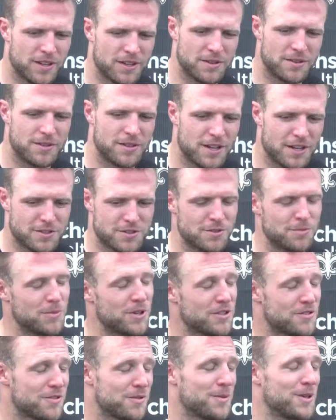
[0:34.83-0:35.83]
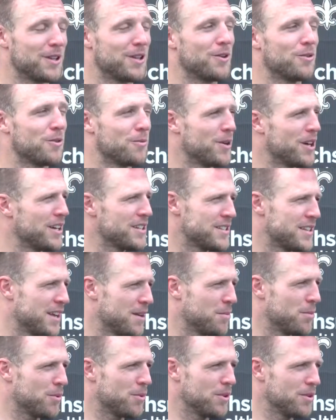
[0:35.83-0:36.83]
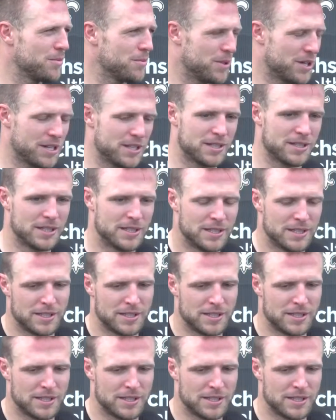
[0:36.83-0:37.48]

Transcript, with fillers: Not not so much from a lower body standpoint, but